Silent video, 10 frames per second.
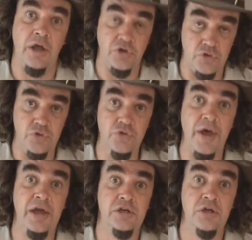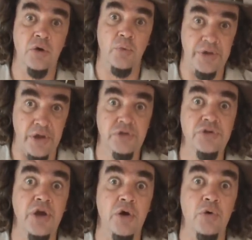And to do that, we're
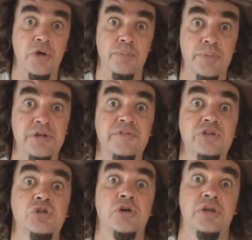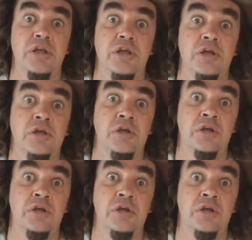going to go on a bit of a journey.